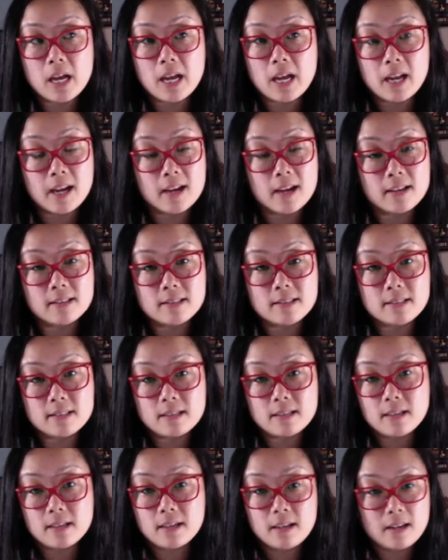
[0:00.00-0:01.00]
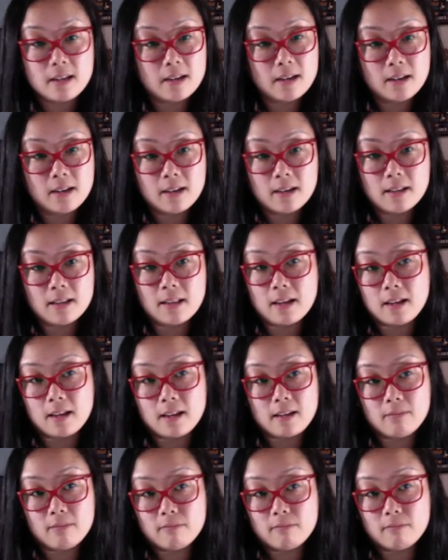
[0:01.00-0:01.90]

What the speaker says: And like,